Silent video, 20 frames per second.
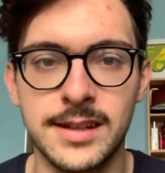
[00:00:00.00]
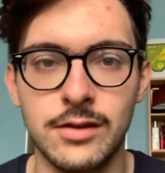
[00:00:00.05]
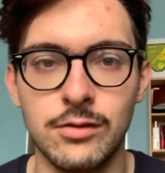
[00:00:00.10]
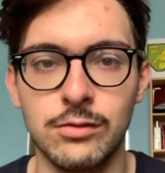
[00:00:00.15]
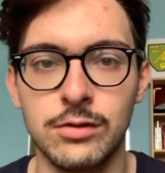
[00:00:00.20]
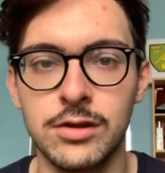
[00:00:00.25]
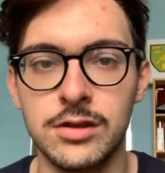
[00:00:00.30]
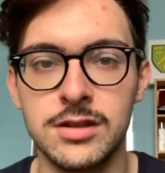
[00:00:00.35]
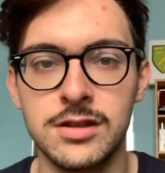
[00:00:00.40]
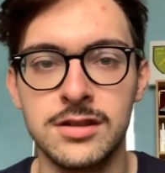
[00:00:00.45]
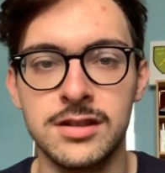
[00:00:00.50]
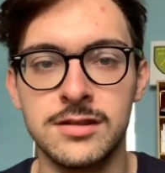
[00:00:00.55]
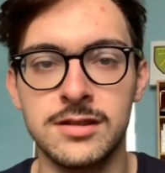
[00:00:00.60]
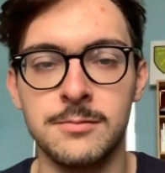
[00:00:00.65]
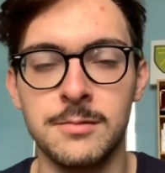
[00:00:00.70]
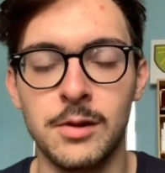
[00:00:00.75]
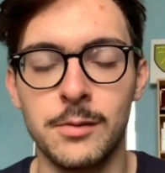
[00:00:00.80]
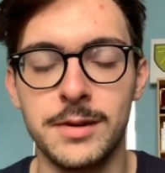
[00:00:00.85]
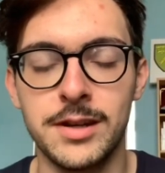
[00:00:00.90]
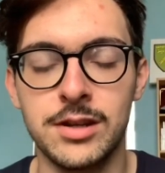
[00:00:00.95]
And it'll, good to,
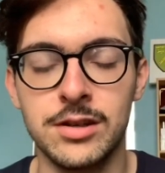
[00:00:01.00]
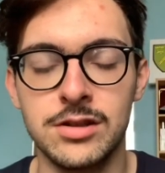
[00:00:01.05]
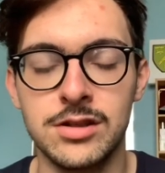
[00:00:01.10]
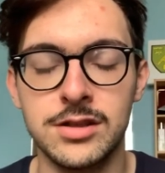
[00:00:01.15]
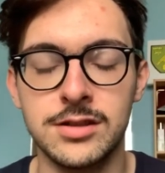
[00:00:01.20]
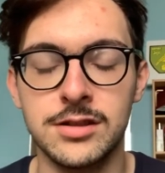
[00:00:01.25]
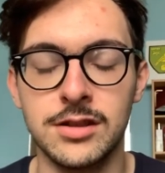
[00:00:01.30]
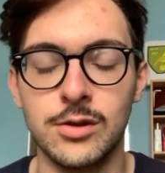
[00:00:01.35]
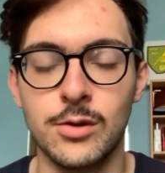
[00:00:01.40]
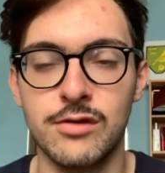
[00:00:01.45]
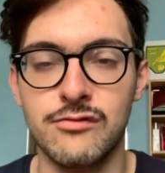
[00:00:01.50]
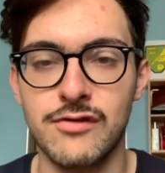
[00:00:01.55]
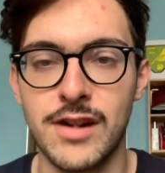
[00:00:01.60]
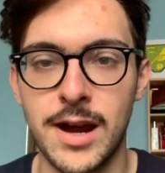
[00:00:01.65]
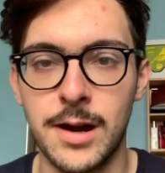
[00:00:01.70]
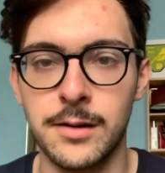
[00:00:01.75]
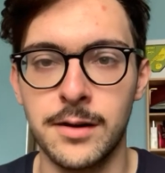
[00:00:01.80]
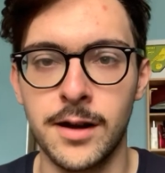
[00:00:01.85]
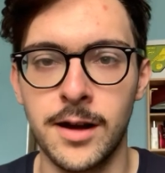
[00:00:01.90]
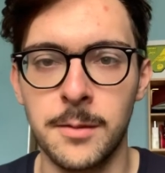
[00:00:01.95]
it'll be good just to do a
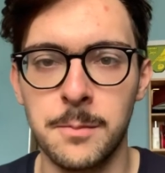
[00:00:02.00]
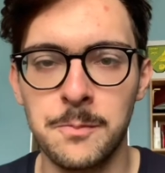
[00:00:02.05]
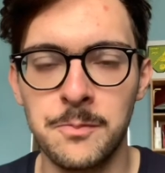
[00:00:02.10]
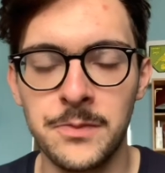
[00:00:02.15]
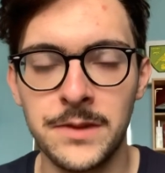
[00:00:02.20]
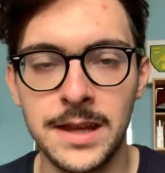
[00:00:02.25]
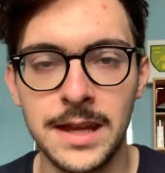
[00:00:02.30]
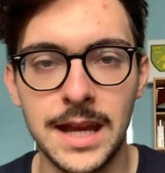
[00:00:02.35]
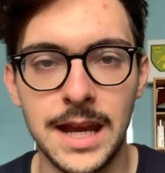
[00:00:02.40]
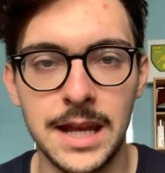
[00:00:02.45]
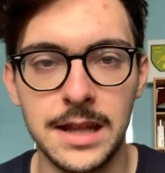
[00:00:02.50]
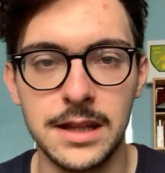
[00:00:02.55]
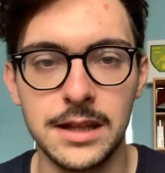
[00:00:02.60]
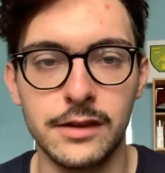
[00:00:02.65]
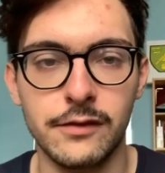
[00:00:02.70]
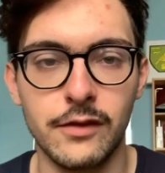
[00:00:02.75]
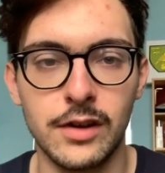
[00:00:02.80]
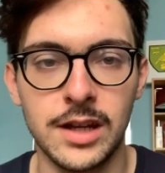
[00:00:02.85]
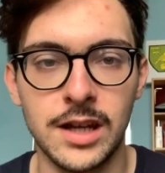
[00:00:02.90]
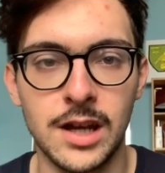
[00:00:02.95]
roundup in this
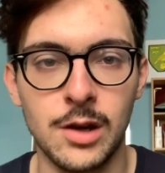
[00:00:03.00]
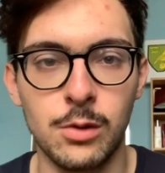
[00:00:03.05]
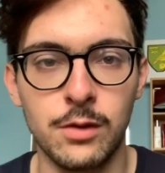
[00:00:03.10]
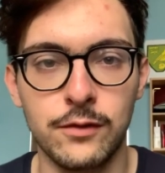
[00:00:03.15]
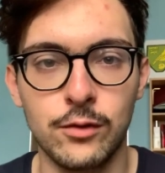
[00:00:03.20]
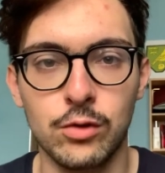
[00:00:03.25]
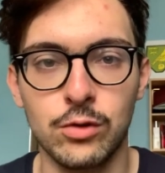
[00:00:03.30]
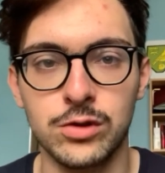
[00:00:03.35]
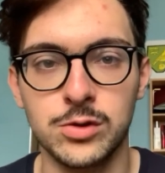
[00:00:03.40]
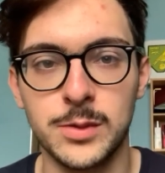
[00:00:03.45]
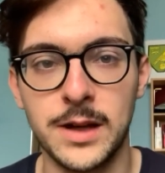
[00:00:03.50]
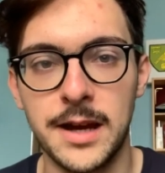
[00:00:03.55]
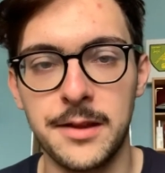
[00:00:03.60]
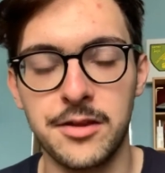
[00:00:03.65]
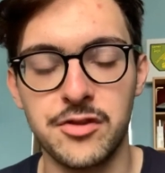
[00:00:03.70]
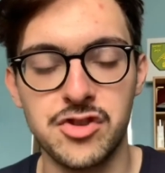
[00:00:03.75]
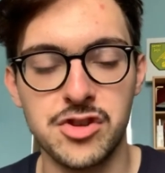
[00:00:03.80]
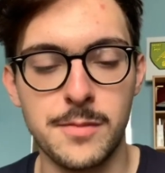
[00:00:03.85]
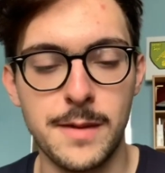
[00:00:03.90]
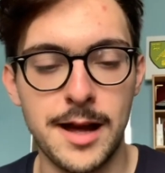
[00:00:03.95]
video. Of course, we had
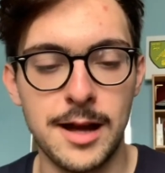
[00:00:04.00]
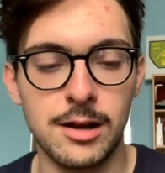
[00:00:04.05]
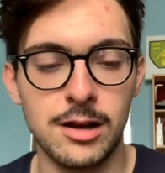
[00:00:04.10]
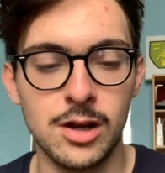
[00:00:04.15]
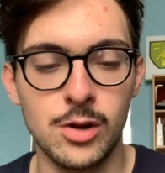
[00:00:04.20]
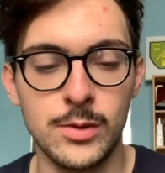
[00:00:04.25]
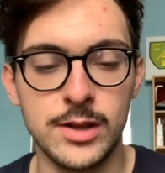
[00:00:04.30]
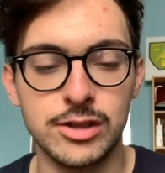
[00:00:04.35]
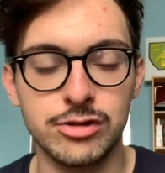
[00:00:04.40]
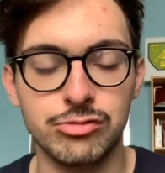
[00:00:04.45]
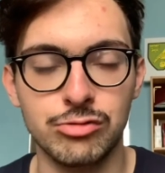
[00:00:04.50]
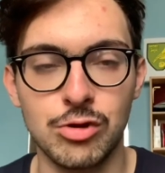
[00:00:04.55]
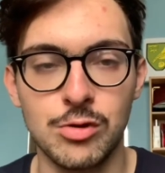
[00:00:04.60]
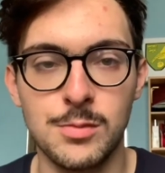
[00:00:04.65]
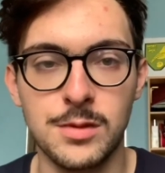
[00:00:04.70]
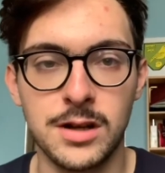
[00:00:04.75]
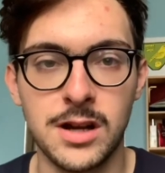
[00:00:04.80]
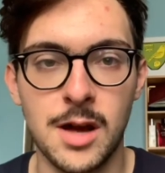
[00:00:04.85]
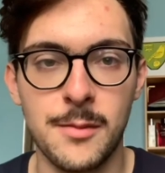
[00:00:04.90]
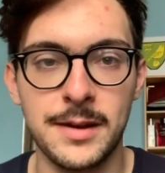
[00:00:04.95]
the Jamal Lewis
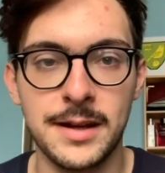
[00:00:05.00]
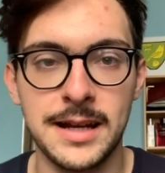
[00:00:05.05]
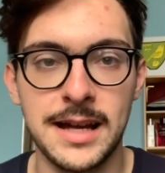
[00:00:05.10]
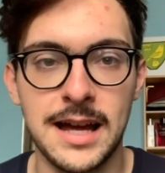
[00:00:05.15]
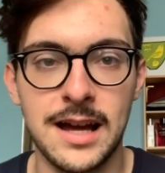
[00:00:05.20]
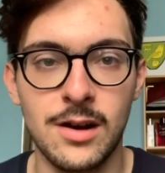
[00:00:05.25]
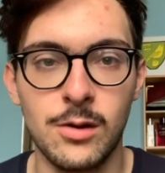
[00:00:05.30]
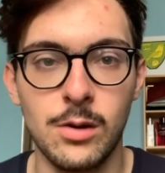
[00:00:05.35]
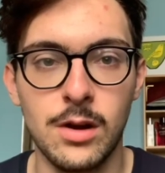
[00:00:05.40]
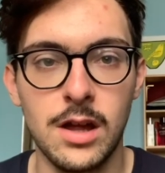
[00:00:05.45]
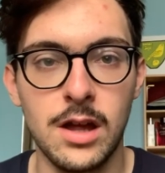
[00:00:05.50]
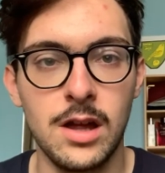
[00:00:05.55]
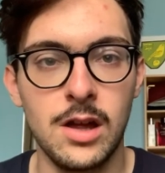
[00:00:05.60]
rumour coming out.